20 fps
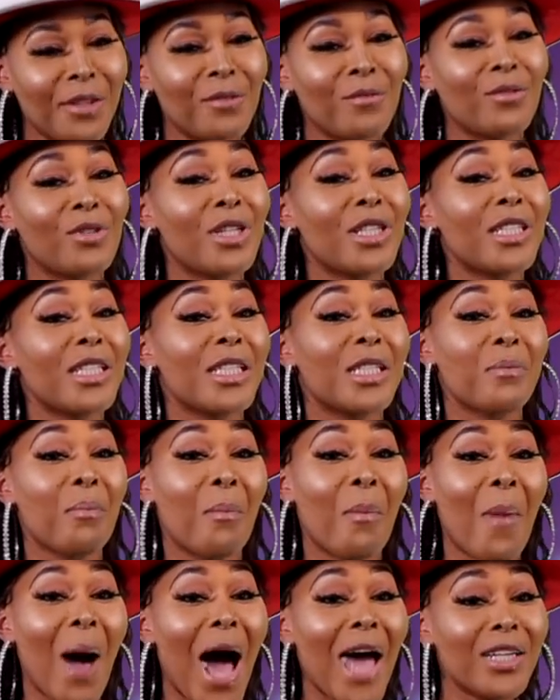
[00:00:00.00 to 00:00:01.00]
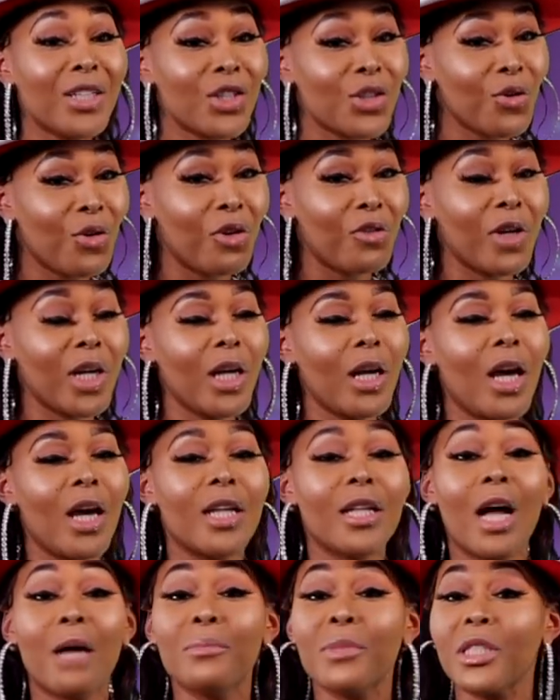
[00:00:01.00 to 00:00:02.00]
This is my story
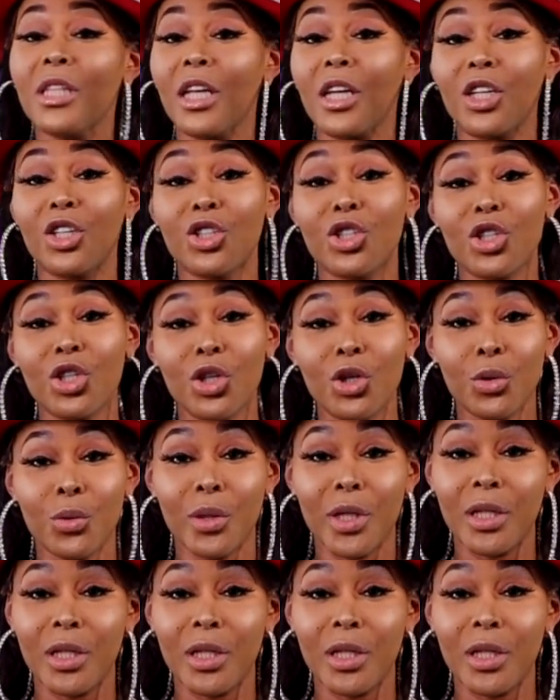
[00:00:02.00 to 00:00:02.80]
and I'm sticking to